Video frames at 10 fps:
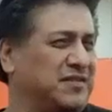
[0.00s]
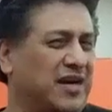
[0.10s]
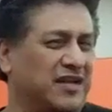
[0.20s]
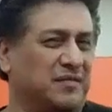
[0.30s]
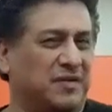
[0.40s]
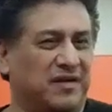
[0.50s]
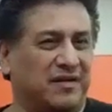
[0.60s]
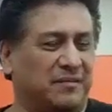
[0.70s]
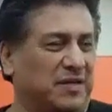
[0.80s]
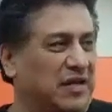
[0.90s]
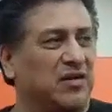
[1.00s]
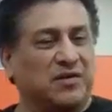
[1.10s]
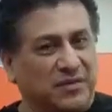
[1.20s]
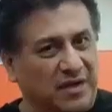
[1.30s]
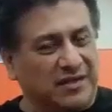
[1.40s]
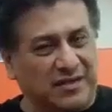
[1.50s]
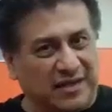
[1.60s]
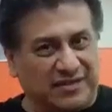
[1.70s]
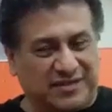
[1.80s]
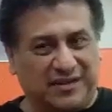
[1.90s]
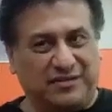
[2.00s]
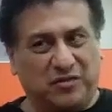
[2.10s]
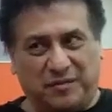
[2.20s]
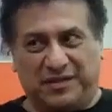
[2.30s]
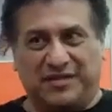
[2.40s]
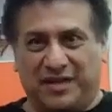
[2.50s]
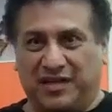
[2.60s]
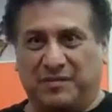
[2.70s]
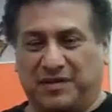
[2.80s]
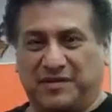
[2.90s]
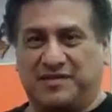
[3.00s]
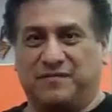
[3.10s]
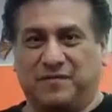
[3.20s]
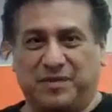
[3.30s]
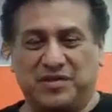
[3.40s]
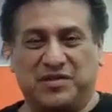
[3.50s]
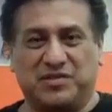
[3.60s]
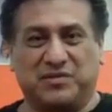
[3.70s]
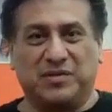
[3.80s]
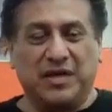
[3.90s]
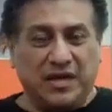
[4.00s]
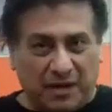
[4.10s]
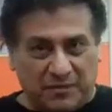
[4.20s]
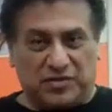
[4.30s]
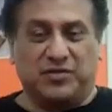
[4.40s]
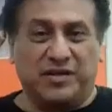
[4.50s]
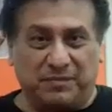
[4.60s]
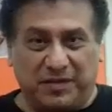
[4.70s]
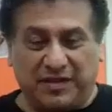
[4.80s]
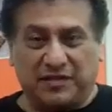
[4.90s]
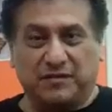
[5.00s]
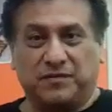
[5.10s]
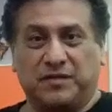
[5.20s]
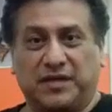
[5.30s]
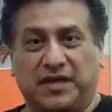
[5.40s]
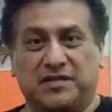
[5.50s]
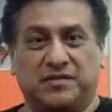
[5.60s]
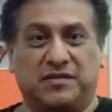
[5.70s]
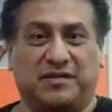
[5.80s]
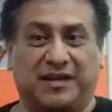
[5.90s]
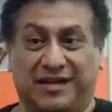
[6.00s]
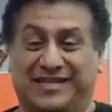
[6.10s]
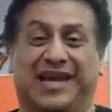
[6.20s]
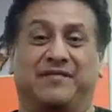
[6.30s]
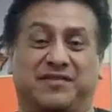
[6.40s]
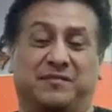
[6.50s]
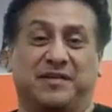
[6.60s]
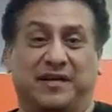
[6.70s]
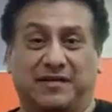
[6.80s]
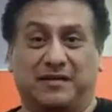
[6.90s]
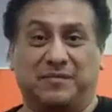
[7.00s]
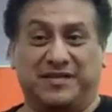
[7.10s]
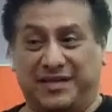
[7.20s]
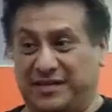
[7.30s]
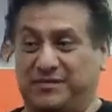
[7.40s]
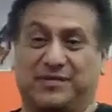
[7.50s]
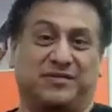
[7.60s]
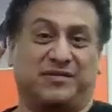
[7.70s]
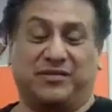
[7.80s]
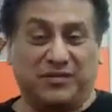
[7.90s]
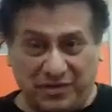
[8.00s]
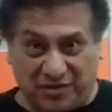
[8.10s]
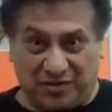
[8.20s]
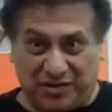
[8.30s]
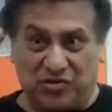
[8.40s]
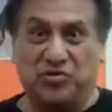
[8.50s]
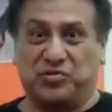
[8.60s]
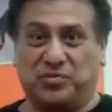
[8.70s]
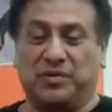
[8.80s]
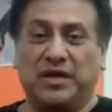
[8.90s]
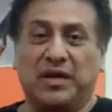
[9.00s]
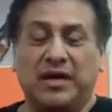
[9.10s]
been talking about. I mean, I look around and I see nobody talking about this information, so I'm just trying to put it out there for you guys so you can at least have something out there besides what's, you know, the usual.